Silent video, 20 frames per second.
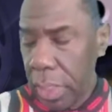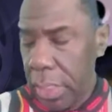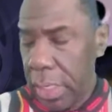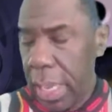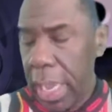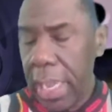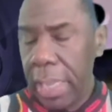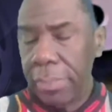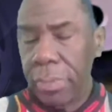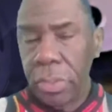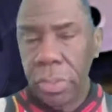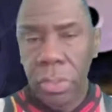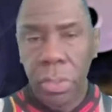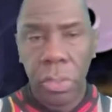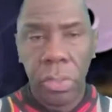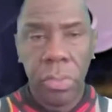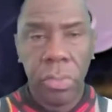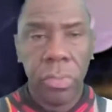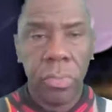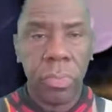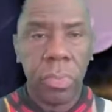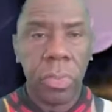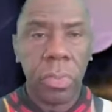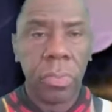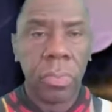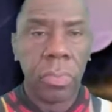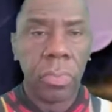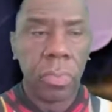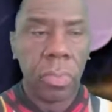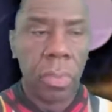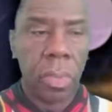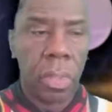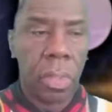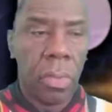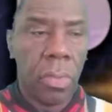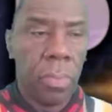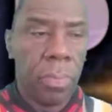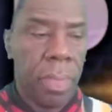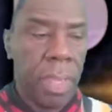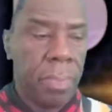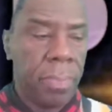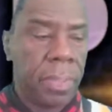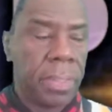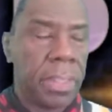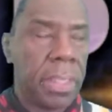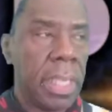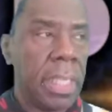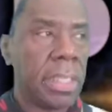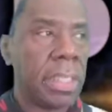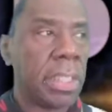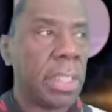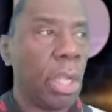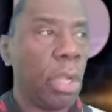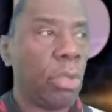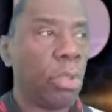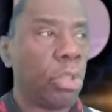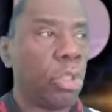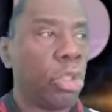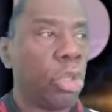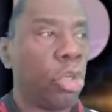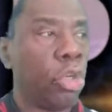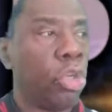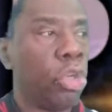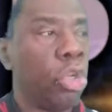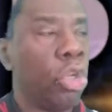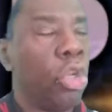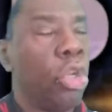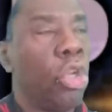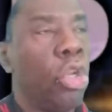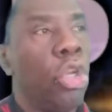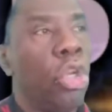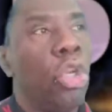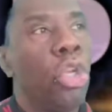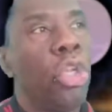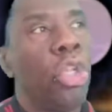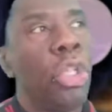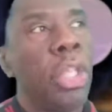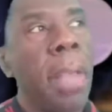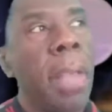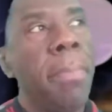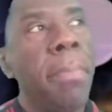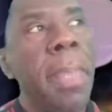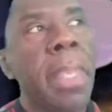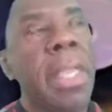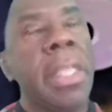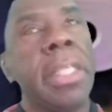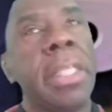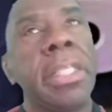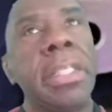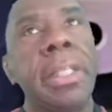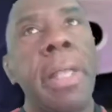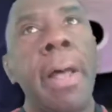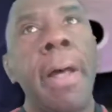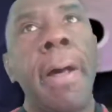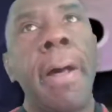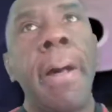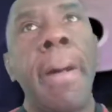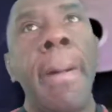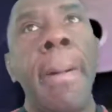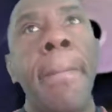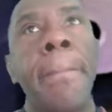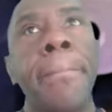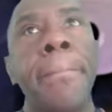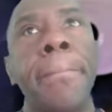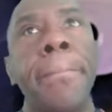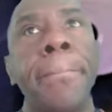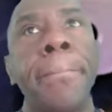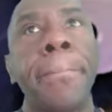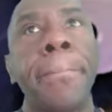names or terms. People say social, that means a